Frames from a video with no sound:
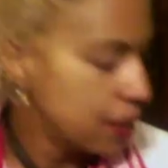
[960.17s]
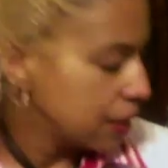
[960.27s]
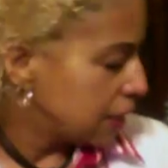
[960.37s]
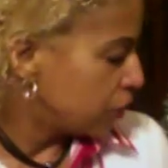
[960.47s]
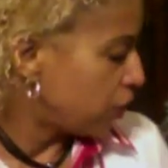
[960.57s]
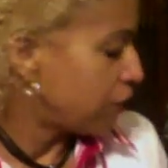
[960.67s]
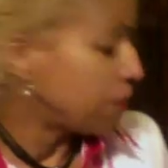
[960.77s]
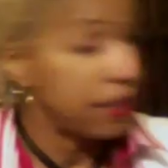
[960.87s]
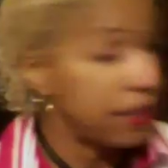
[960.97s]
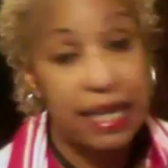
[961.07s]
So
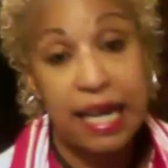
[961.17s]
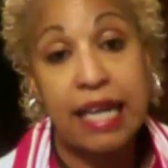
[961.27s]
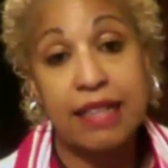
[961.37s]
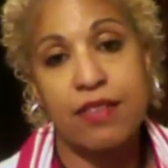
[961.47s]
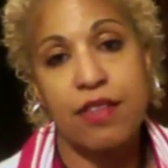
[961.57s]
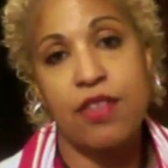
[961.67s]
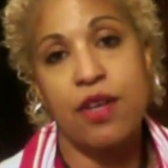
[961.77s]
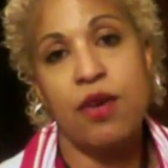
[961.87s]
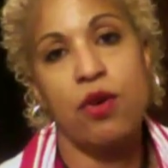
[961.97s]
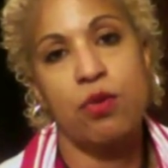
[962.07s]
everybody has
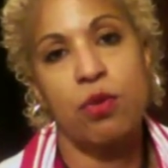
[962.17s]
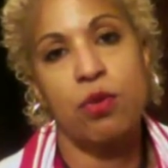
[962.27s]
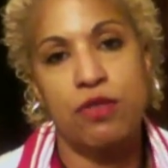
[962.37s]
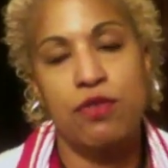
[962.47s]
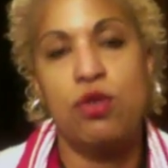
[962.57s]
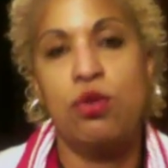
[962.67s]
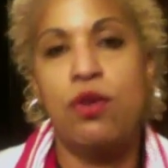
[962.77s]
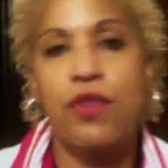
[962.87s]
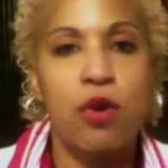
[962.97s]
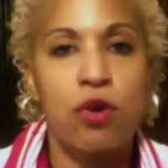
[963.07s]
their own points of view and
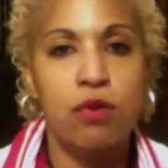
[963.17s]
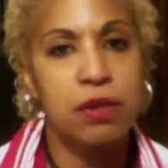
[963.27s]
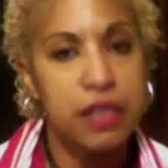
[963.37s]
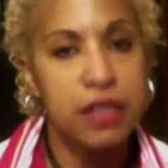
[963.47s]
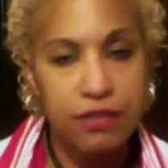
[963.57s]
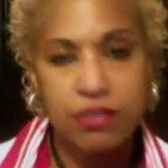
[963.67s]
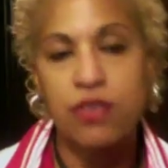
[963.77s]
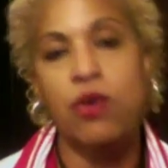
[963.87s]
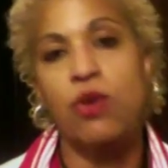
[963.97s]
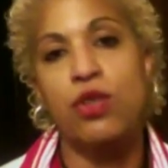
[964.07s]
their own beliefs and
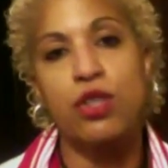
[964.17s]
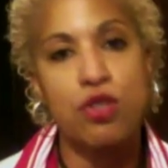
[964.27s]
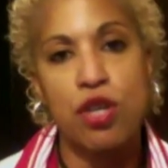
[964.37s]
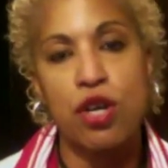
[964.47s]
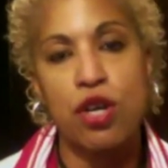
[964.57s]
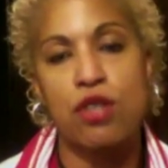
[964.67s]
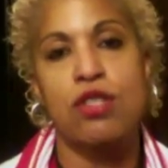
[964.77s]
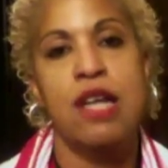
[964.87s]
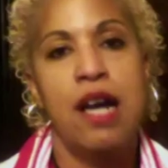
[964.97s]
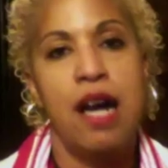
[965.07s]
their own concerns
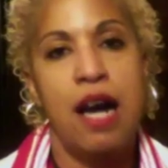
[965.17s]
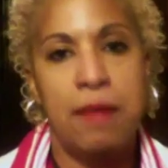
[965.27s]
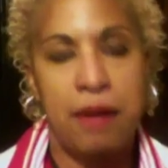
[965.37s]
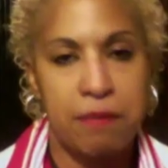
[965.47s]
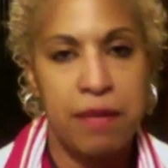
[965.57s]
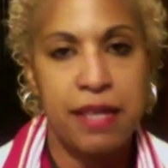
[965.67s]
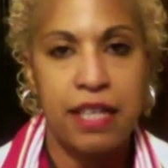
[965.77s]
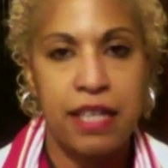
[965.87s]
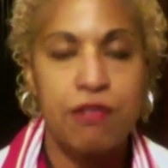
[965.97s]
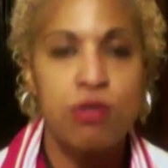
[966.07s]
about money.
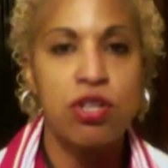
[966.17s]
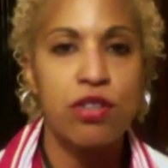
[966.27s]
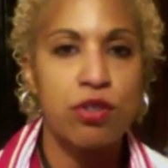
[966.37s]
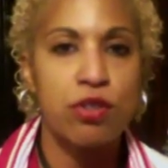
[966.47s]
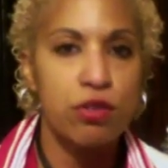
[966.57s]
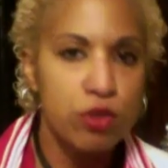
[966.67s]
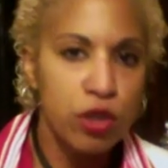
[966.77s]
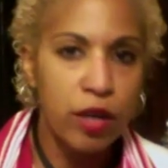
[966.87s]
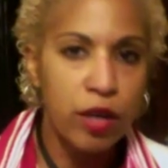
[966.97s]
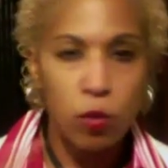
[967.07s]
If you start to look
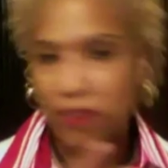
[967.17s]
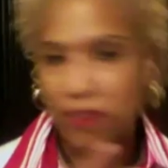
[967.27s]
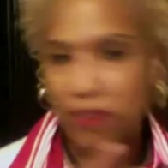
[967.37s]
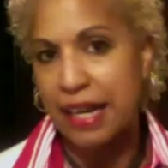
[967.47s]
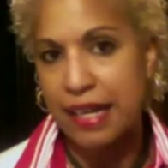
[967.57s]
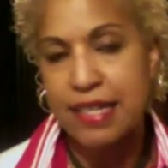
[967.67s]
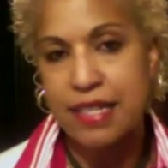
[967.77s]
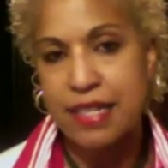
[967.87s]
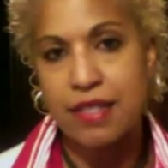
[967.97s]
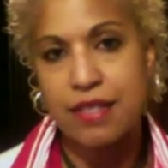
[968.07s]
at what there
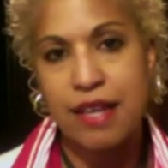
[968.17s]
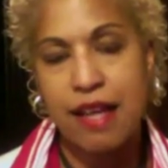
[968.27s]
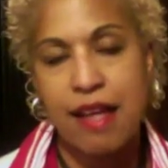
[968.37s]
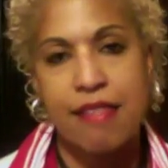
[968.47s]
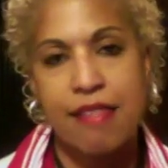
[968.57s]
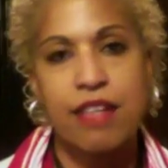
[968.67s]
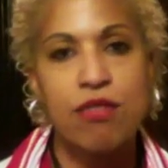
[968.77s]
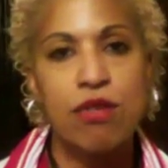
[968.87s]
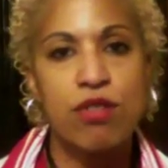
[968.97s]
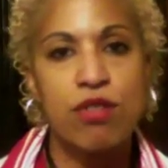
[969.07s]
is, then
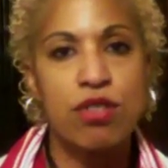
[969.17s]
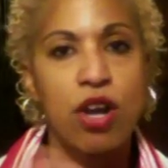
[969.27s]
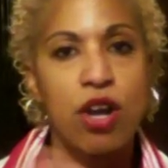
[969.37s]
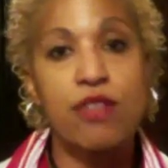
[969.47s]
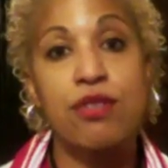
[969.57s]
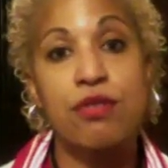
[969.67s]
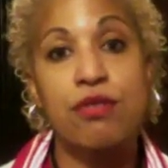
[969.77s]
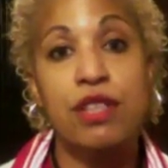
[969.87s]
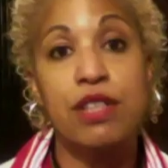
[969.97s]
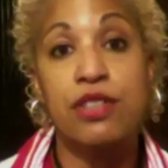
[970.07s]
you can start to
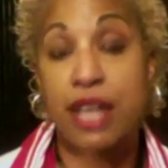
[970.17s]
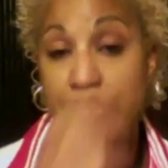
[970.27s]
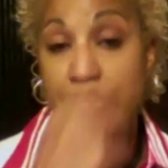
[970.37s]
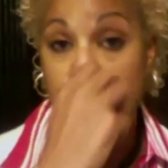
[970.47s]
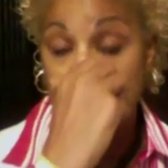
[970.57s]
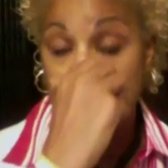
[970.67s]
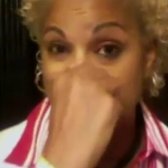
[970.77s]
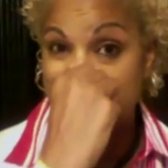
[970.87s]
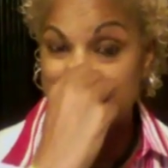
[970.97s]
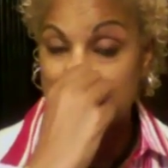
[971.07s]
clear the energy around it.